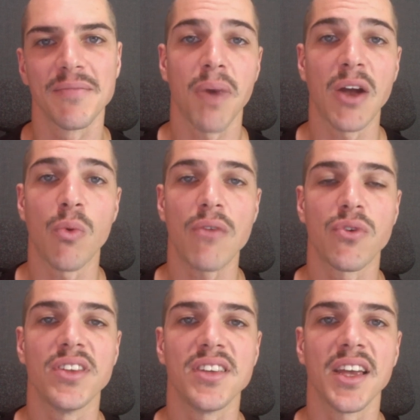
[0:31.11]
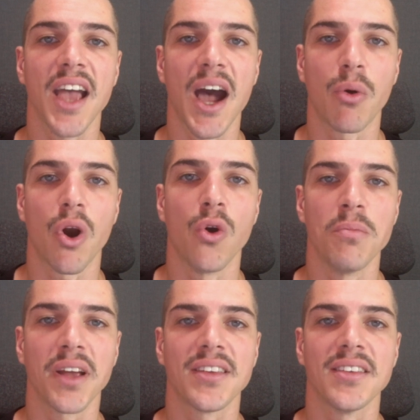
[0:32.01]
By referencing our own
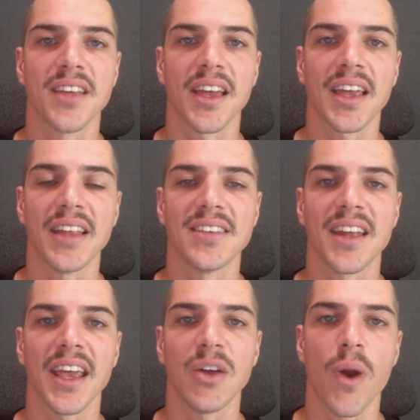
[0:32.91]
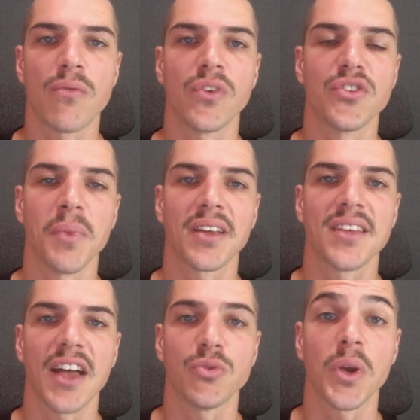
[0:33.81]
mixes against a reference mix
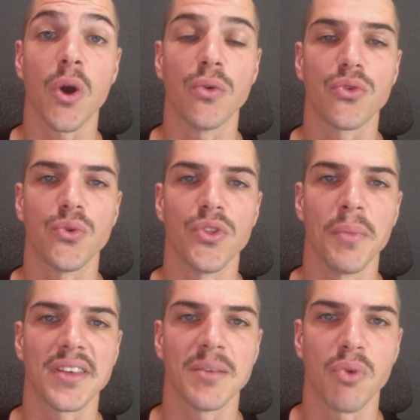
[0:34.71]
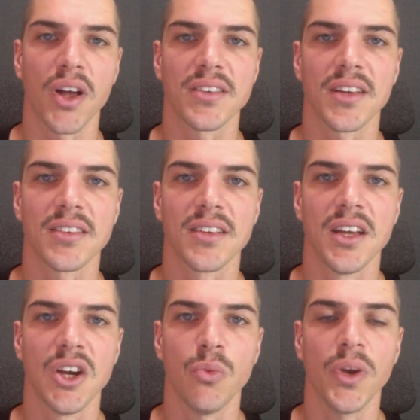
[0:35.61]
as we go through the mixing process,
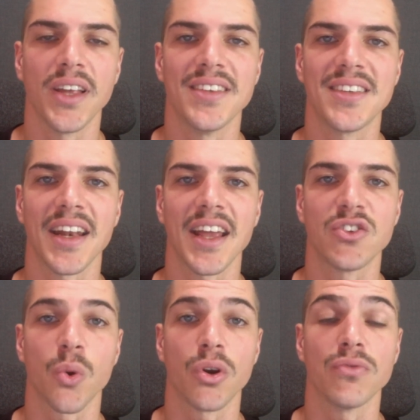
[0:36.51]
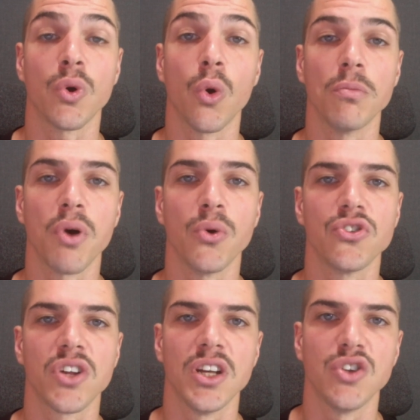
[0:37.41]
we can set a sort of
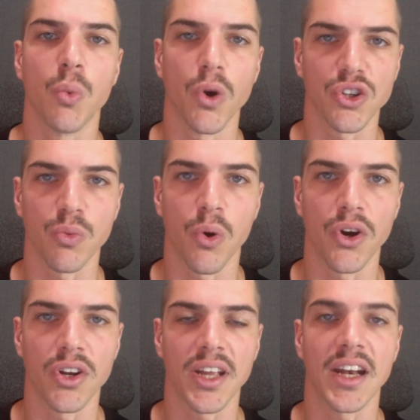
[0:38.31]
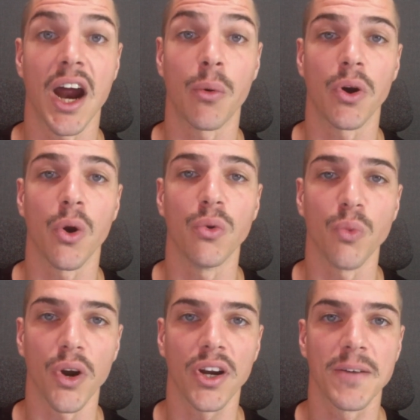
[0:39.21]
goalpost to work toward in our own
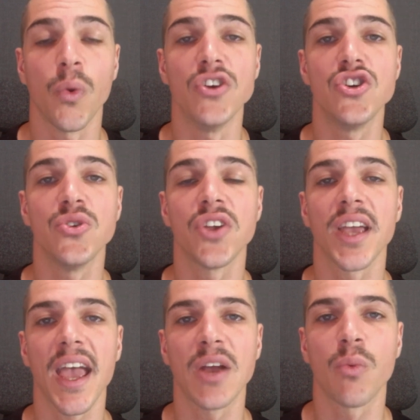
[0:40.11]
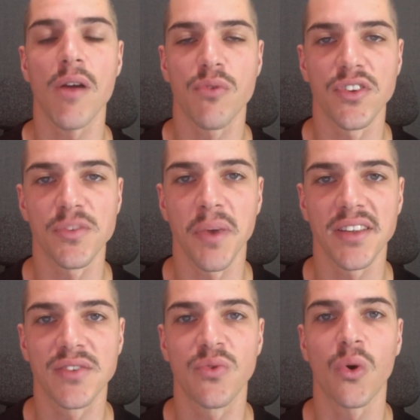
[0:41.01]
work. When choosing a reference
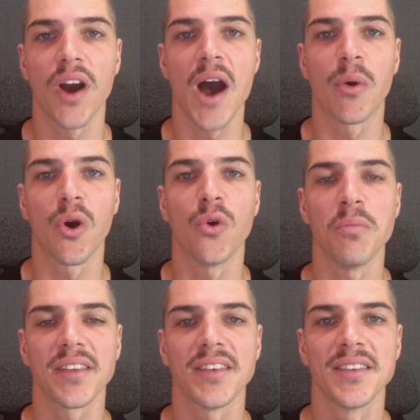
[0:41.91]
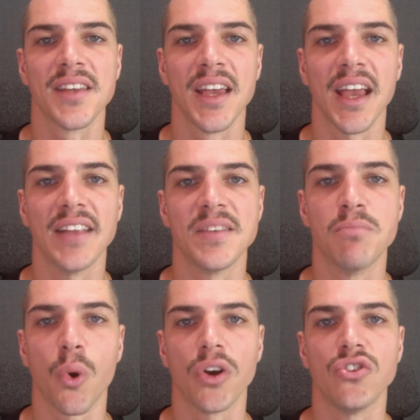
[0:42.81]
mix for our own mixes, it's
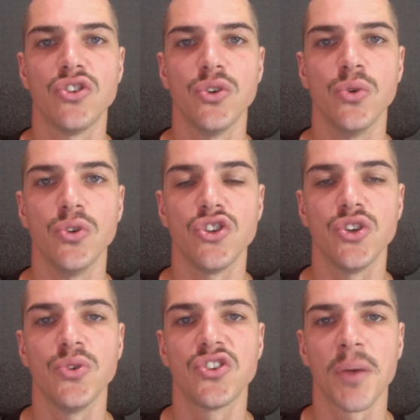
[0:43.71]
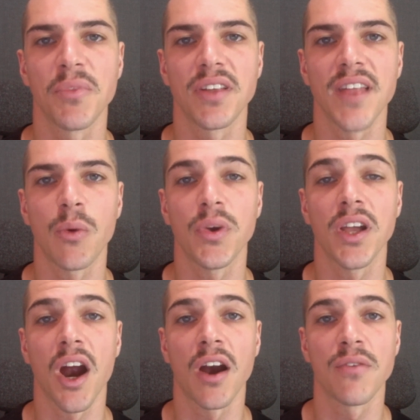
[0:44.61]
important to choose something that we
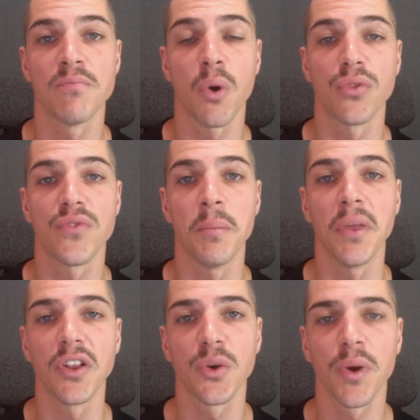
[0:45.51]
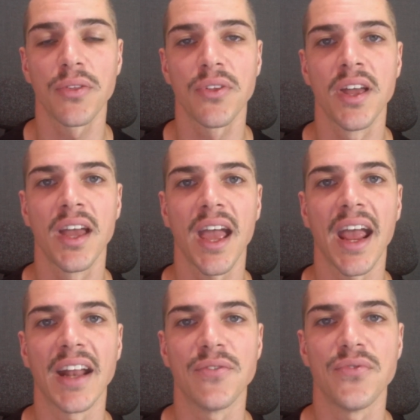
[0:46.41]
are both familiar with
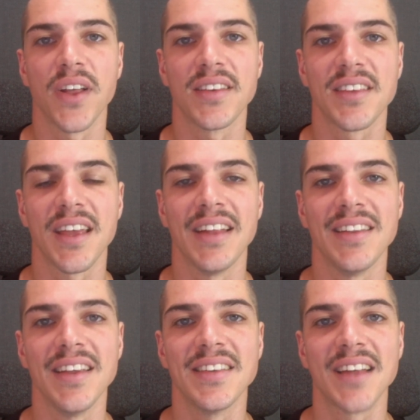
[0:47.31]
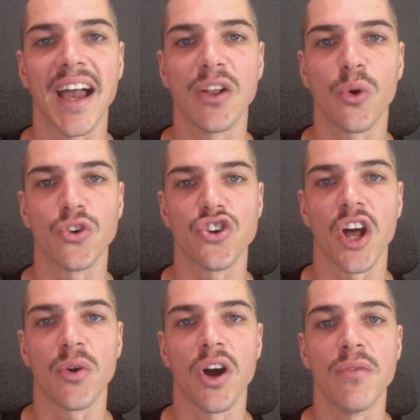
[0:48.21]
and fits in the style or
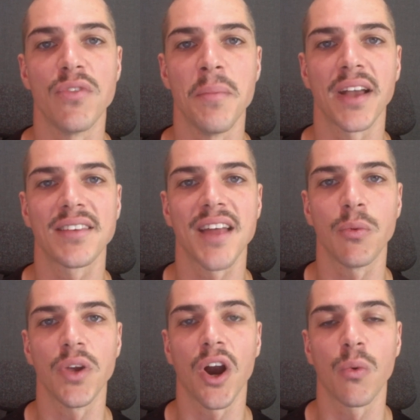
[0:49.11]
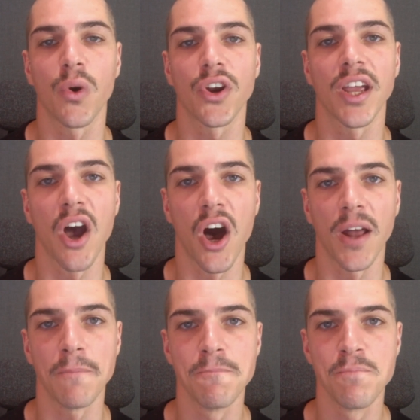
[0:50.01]
genre of the mix that we are working on.